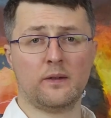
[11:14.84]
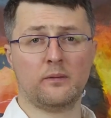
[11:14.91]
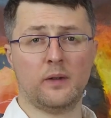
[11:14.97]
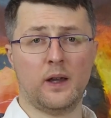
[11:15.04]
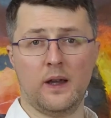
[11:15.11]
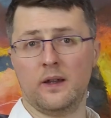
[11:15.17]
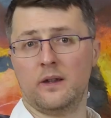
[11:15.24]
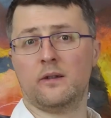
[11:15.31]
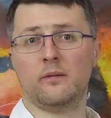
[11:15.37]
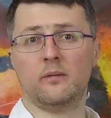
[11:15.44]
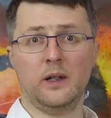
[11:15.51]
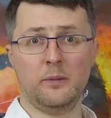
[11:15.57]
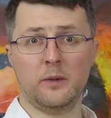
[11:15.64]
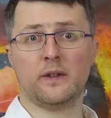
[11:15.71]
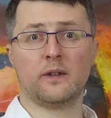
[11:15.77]
has
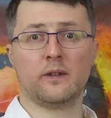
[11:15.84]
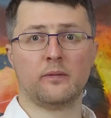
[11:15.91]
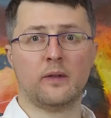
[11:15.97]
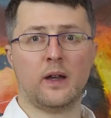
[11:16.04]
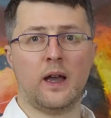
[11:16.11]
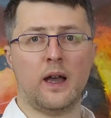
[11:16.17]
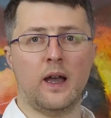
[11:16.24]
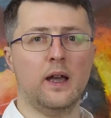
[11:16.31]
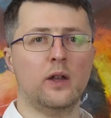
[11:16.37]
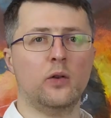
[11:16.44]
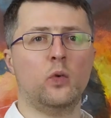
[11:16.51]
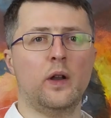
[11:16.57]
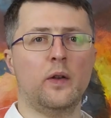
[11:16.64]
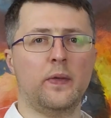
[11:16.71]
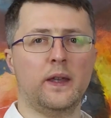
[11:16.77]
limits, and
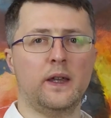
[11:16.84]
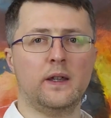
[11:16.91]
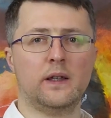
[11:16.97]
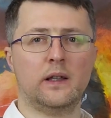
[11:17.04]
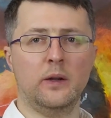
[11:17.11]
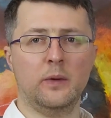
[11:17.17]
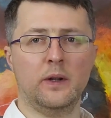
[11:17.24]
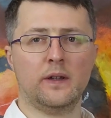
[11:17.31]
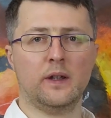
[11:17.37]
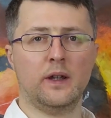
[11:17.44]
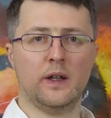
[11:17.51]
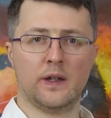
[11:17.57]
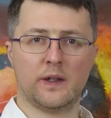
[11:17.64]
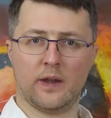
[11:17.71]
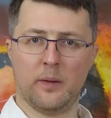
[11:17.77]
one of these limits
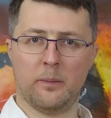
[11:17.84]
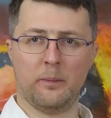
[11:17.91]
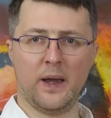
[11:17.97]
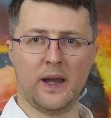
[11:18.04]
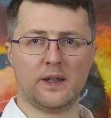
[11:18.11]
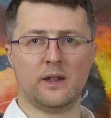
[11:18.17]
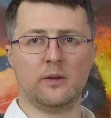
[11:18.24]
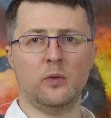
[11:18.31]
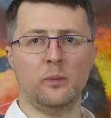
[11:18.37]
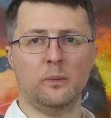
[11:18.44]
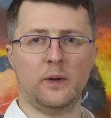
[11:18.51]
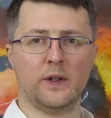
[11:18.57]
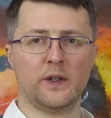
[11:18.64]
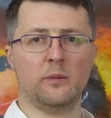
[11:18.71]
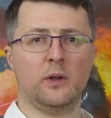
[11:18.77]
is the maximum
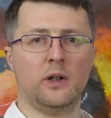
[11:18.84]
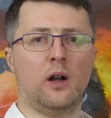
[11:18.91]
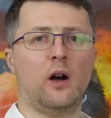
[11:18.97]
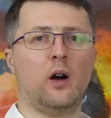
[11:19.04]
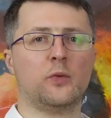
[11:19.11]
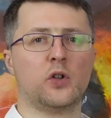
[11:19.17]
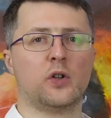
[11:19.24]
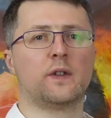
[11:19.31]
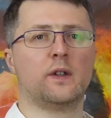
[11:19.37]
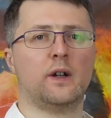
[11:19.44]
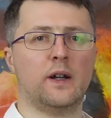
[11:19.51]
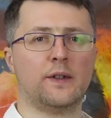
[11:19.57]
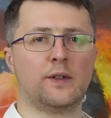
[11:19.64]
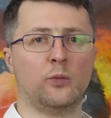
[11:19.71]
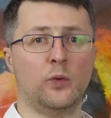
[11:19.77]
possible object
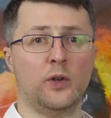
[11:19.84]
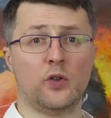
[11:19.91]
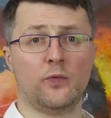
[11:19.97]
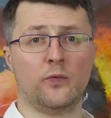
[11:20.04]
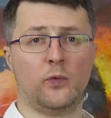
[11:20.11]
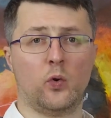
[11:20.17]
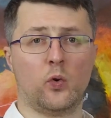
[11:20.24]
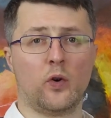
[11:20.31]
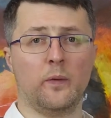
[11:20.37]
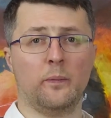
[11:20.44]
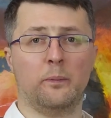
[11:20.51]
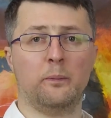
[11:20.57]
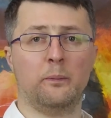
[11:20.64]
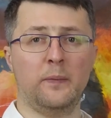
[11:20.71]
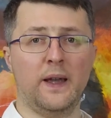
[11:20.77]
size, which for
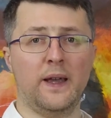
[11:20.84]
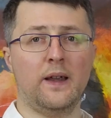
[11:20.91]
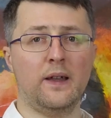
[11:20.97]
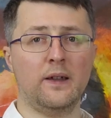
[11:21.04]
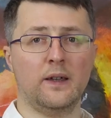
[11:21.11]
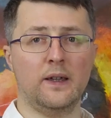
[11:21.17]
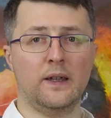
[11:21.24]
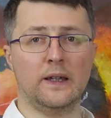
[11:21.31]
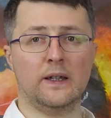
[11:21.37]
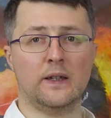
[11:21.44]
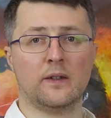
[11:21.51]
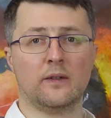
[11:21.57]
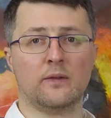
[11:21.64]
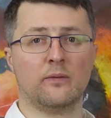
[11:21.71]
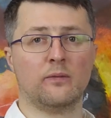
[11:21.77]
mainnet
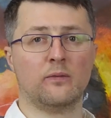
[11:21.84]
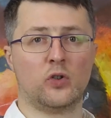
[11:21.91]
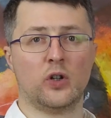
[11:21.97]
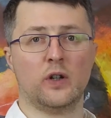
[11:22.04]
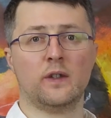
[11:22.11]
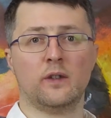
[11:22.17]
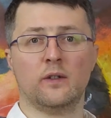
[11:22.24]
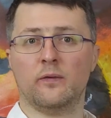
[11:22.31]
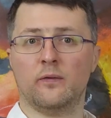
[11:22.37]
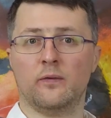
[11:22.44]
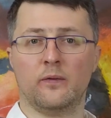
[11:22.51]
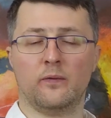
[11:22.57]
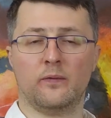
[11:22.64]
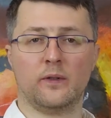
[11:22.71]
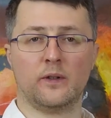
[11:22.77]
is just
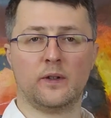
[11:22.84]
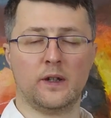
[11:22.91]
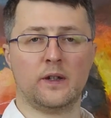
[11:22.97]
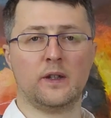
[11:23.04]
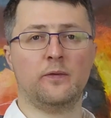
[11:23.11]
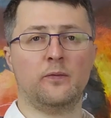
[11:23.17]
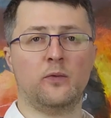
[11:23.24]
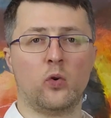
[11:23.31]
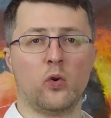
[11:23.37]
64